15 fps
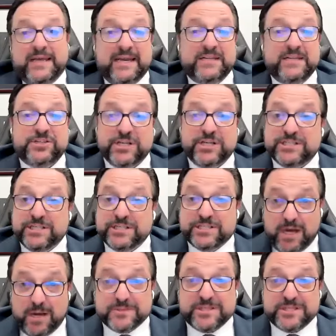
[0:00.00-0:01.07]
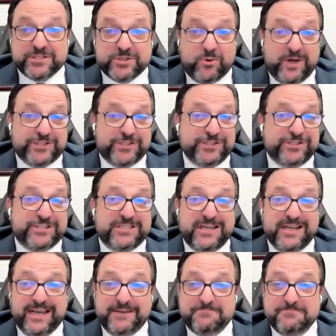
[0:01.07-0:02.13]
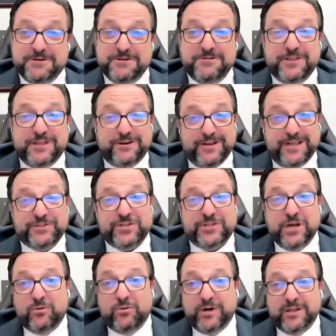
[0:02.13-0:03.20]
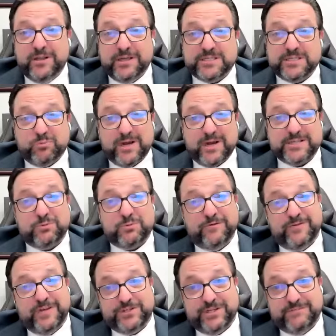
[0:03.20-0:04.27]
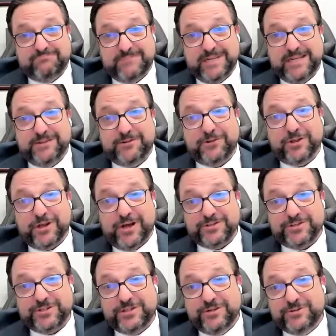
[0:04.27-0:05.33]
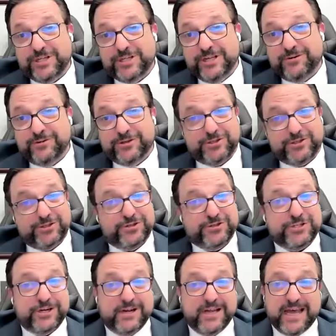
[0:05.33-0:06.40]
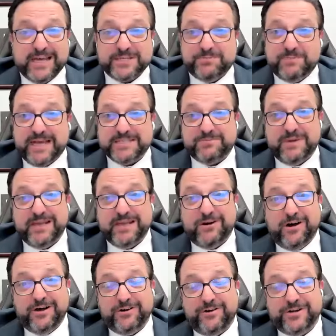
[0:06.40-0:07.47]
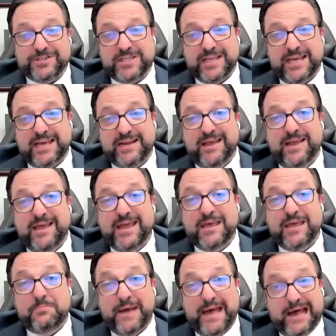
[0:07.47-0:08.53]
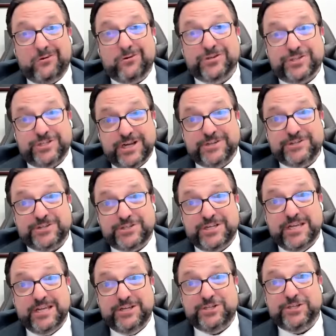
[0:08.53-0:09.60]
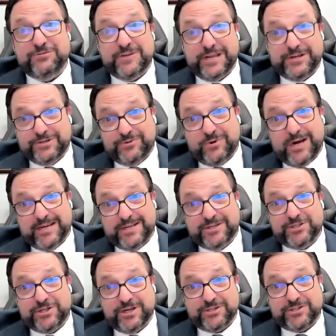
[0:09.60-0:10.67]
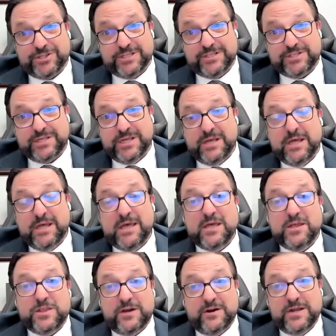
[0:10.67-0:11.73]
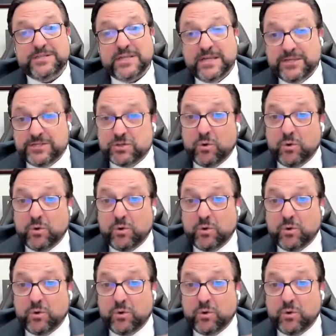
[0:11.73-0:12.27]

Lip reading: Well, getting to Justice Thomas's questions today, there is no real express provision in either the Constitution or the Judiciary Acts passed by Congress that empowers judges to issue nationwide injunctions. There is a